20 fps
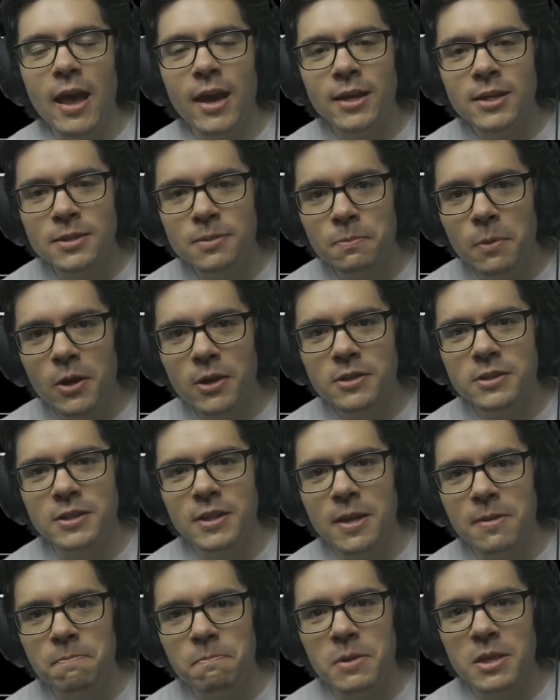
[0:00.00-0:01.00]
Xbox
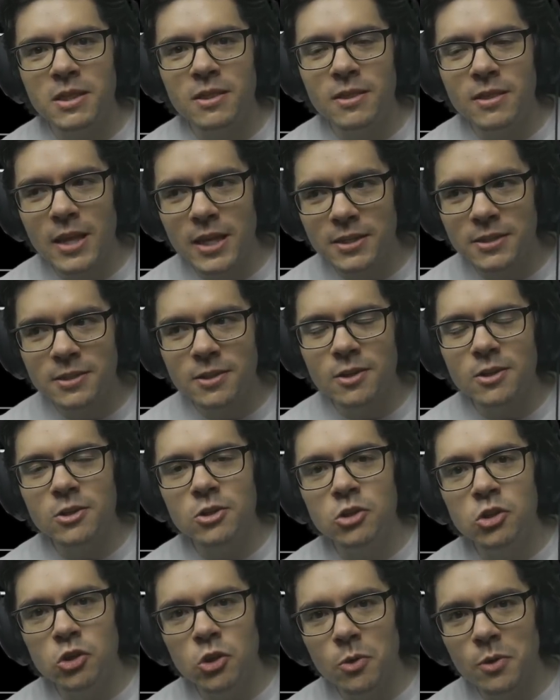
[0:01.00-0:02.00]
and Bethesda
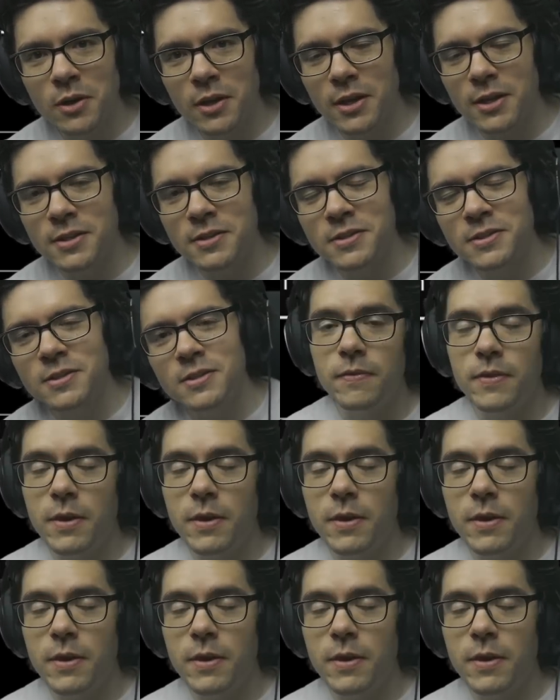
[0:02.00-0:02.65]
Showcase.